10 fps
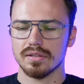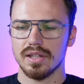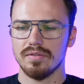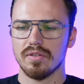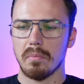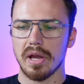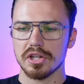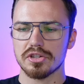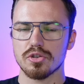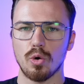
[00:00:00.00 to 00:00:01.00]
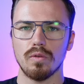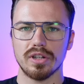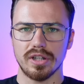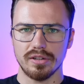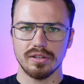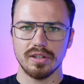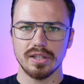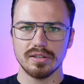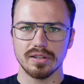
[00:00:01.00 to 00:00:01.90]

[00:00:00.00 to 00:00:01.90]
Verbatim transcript: information over the internet.